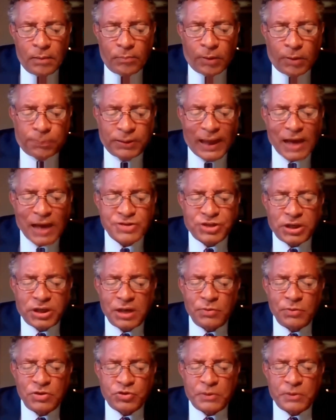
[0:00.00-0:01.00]

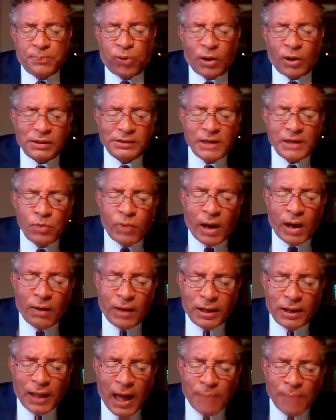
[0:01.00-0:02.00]
Pawlowski was reportedly
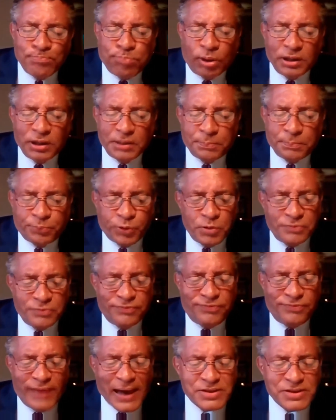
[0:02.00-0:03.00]
wearing a bulletproof
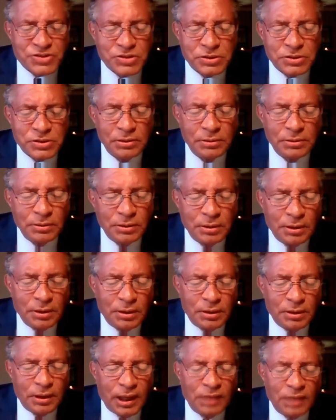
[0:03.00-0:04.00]
vest
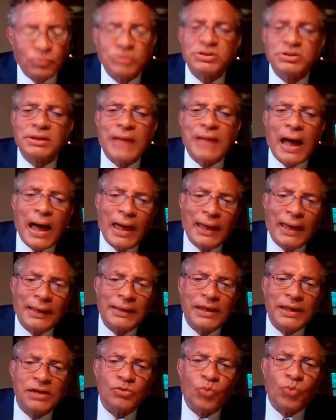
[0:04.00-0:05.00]
and was
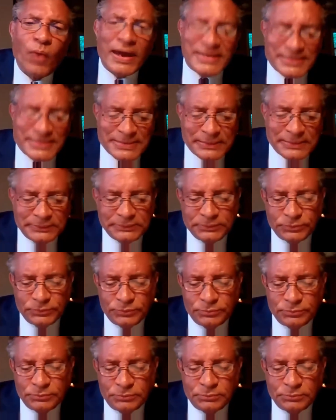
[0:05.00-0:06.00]
lying in wait.
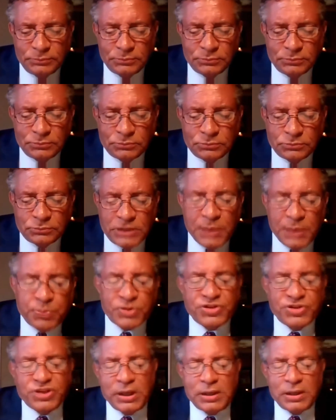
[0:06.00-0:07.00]
He
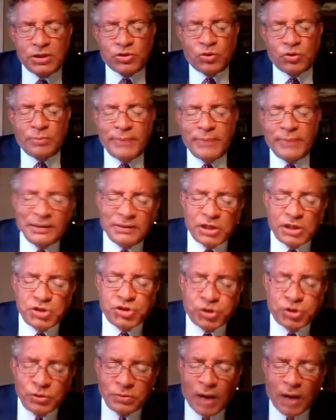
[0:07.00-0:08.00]
proceeded to immediately
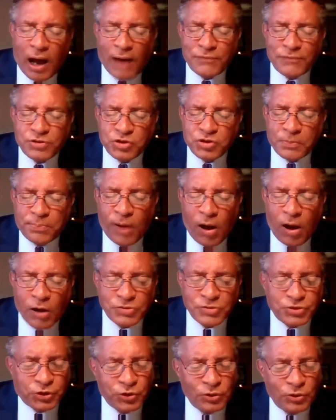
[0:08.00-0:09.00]
shoot Officer Paul
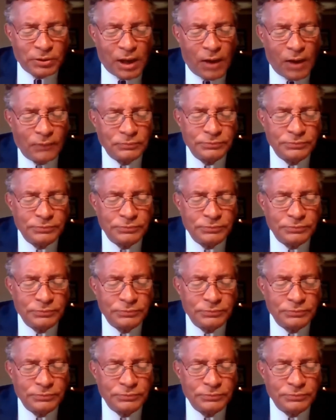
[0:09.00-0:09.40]
Skula